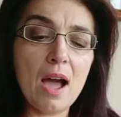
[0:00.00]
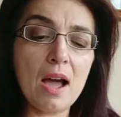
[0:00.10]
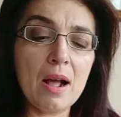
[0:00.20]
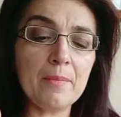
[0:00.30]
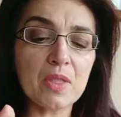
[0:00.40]

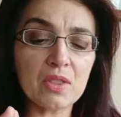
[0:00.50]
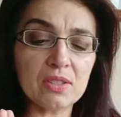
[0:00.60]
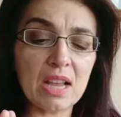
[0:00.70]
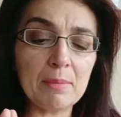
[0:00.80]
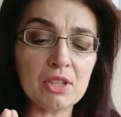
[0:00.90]
The
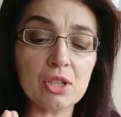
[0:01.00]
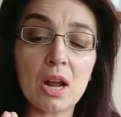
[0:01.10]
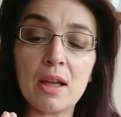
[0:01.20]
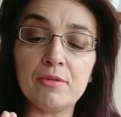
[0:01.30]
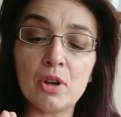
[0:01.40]
damage that
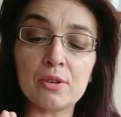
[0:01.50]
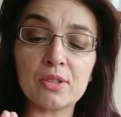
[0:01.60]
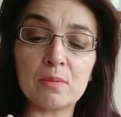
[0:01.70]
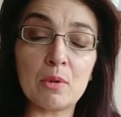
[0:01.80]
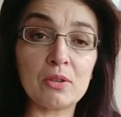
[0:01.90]
I have
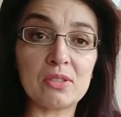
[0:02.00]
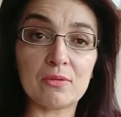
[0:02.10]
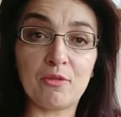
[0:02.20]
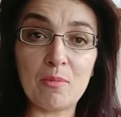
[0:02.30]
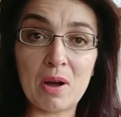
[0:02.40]
noticed the
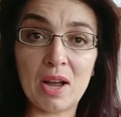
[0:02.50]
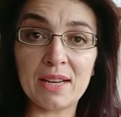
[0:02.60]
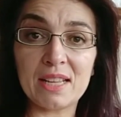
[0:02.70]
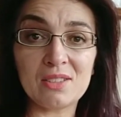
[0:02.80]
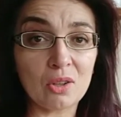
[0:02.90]
most for
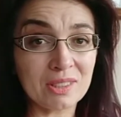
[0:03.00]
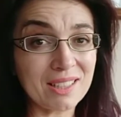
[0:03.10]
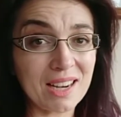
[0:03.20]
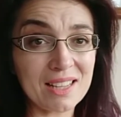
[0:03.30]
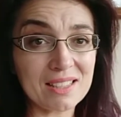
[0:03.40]
mine is on the
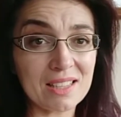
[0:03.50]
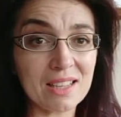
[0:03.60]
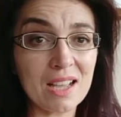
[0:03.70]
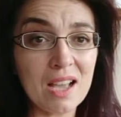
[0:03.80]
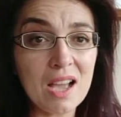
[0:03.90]

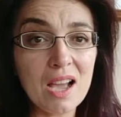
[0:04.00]
glazing.